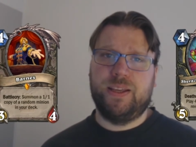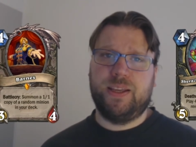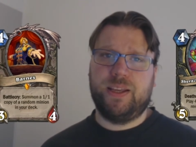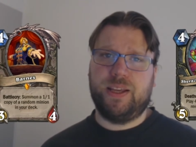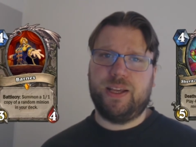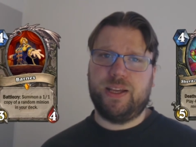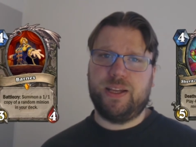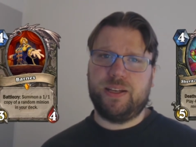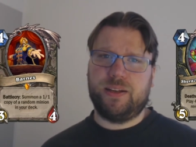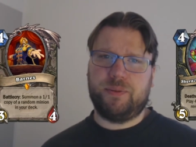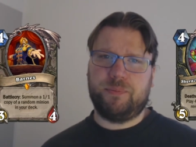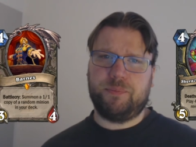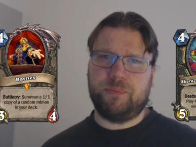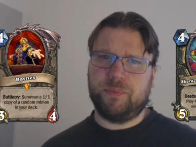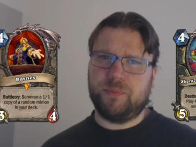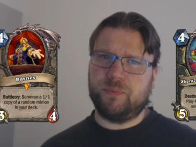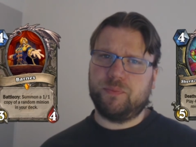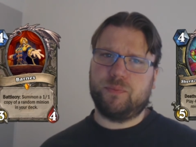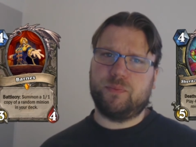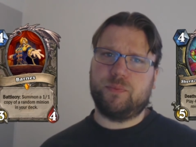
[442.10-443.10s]
And
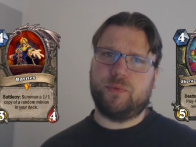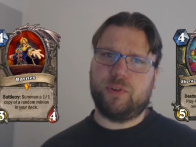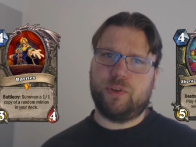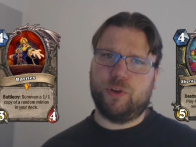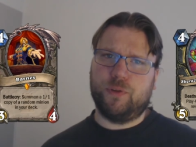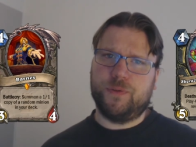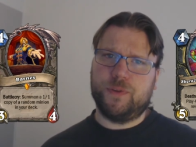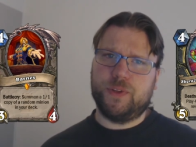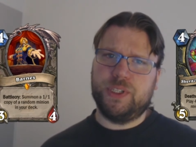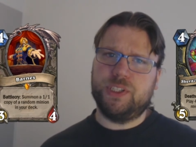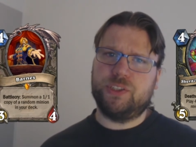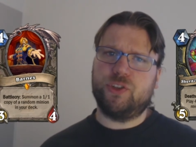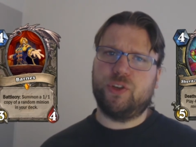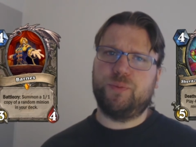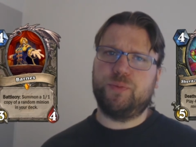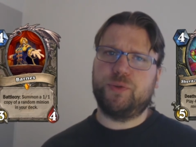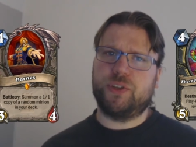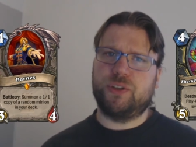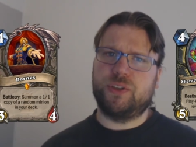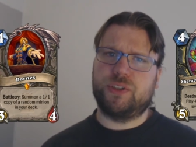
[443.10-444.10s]
of these
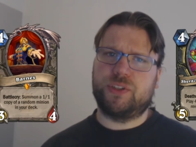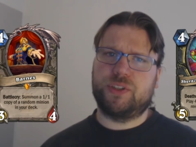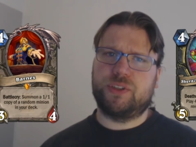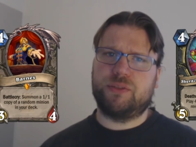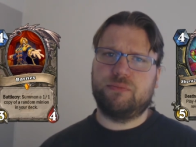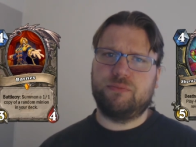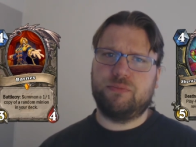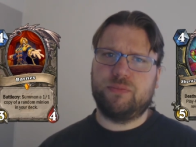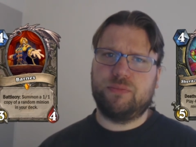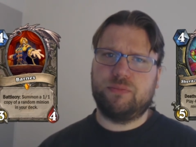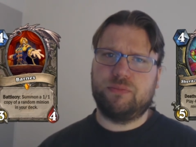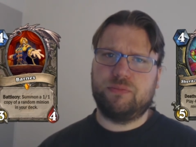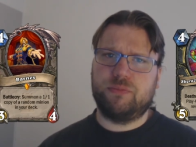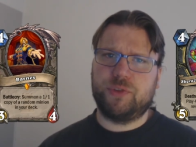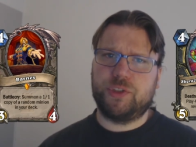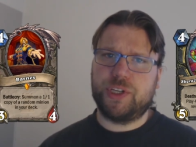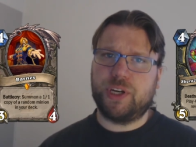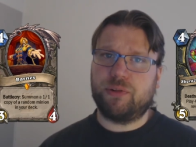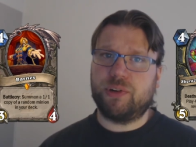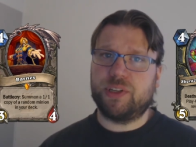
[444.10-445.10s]
options,
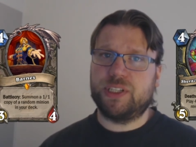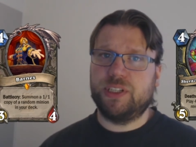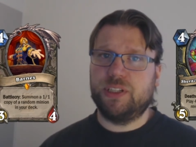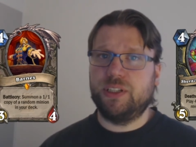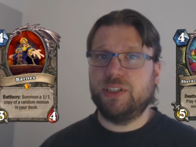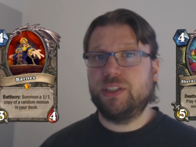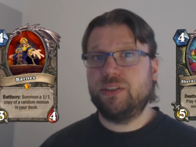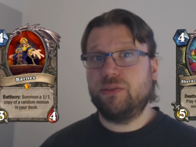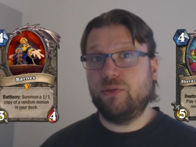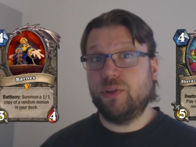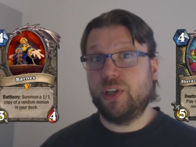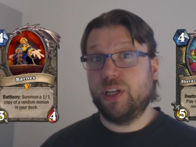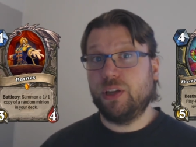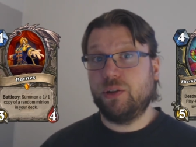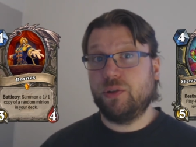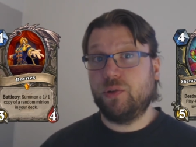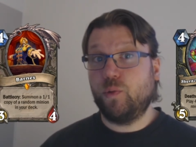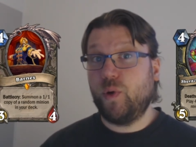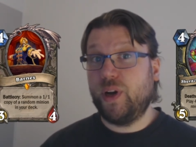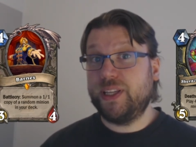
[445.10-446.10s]
Sherazin is
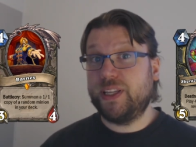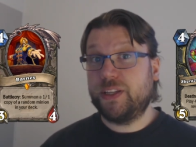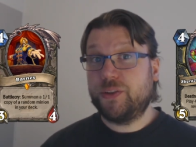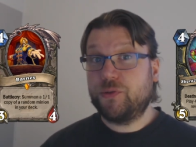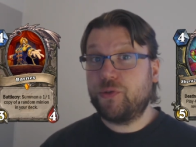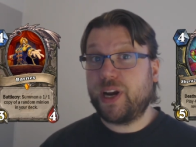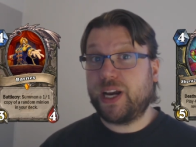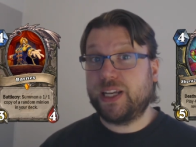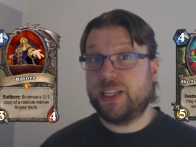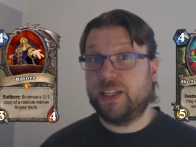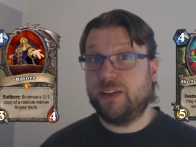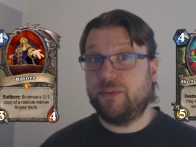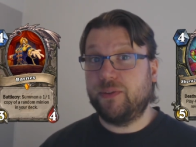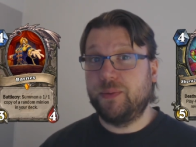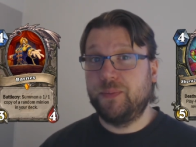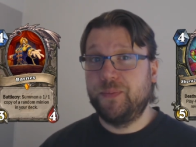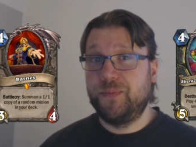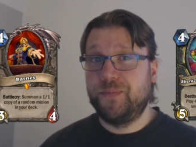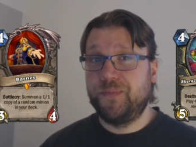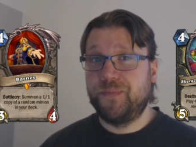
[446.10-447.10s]
looking quite attractive.
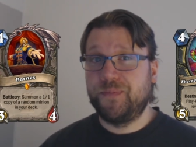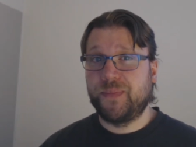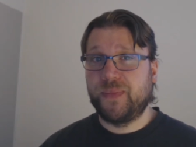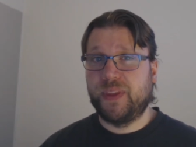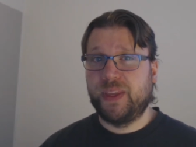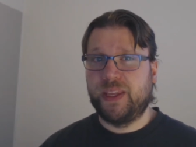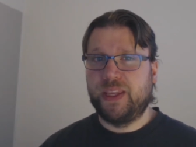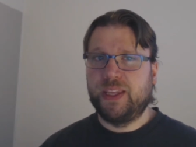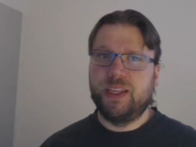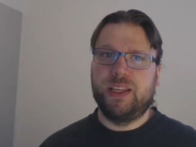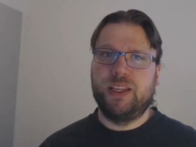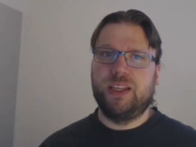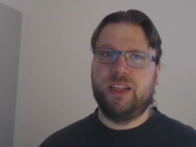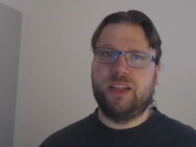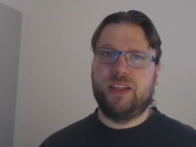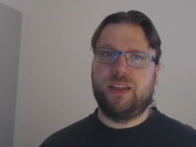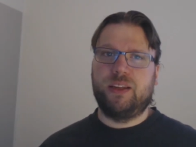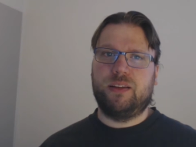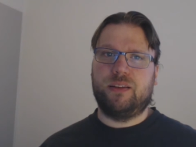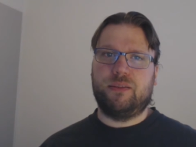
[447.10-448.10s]

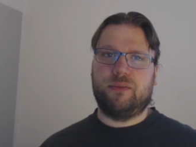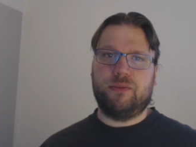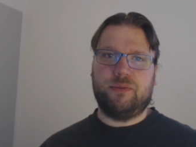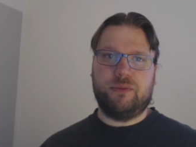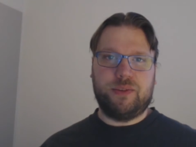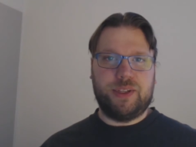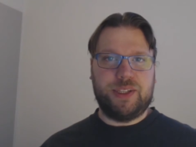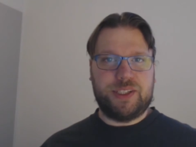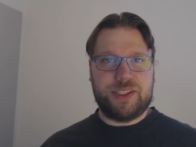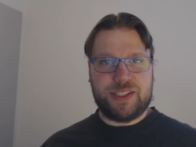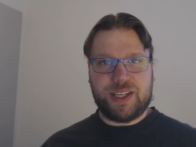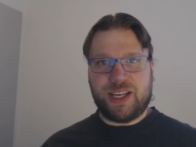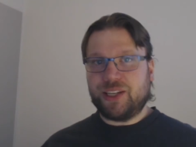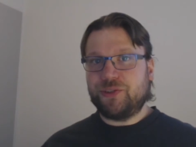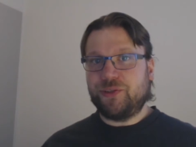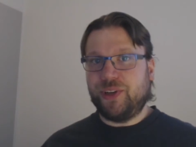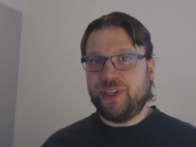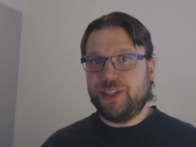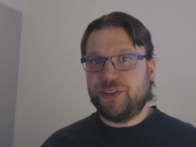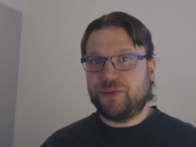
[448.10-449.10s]
Uh, it's
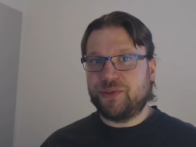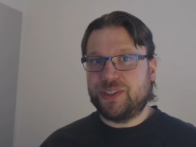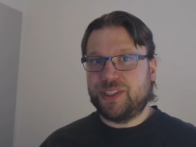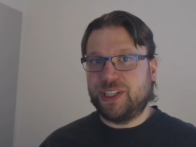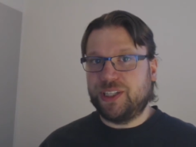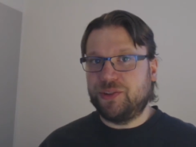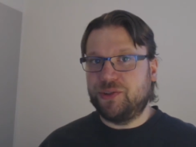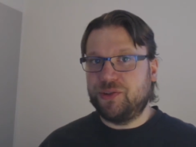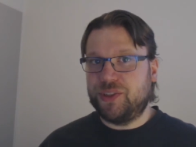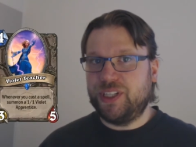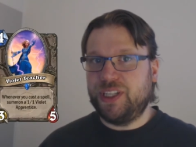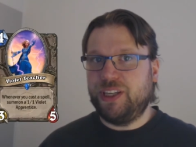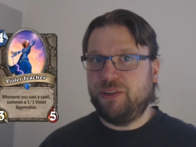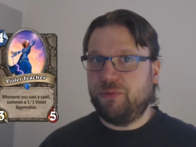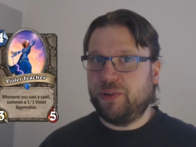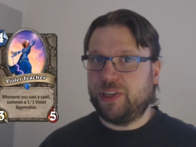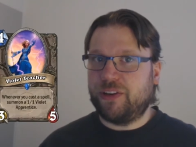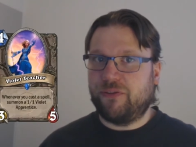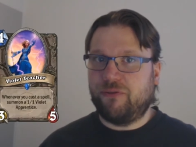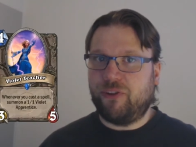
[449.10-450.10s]
actually interesting to see
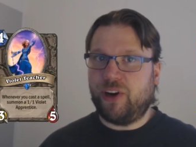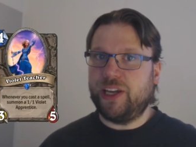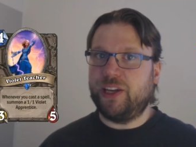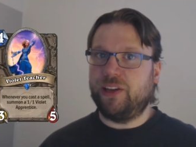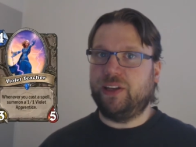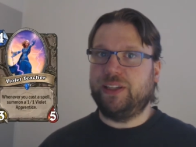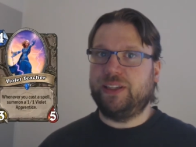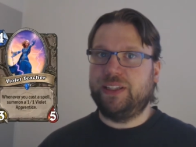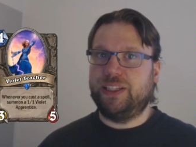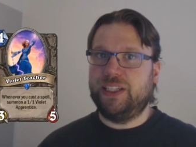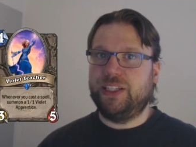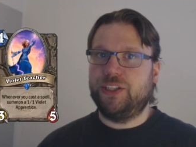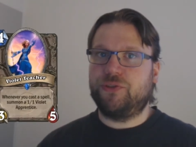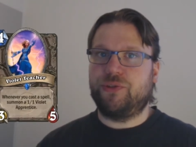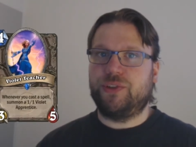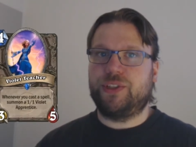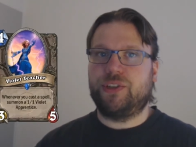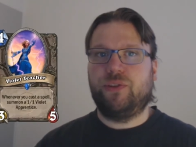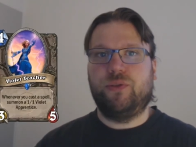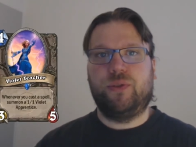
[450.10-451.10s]
whether Violet Teacher
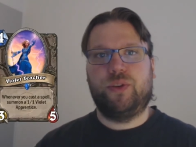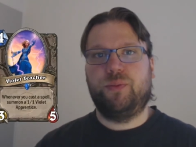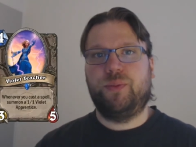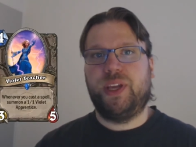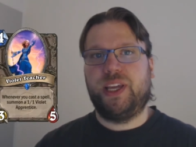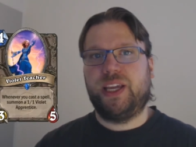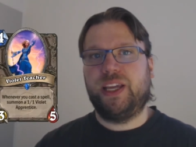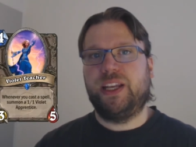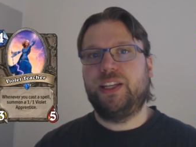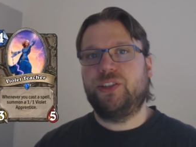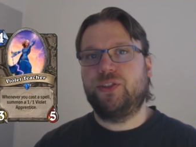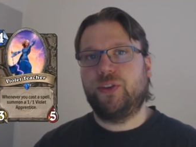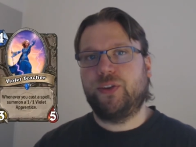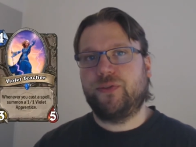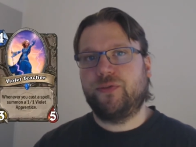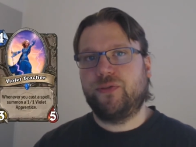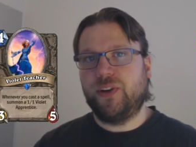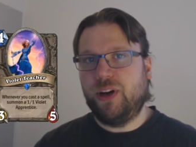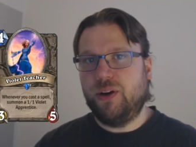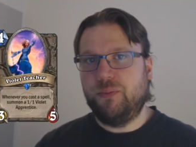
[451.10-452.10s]
is going to make any sort
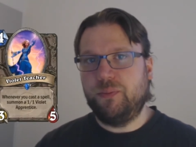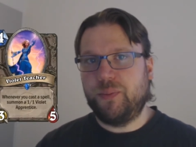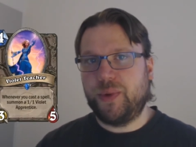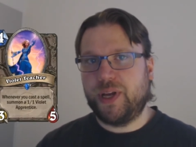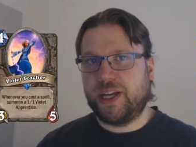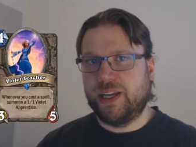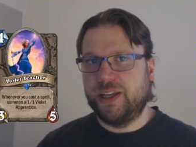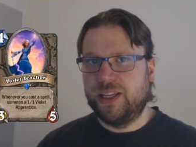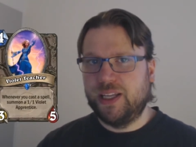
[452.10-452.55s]
of comeback.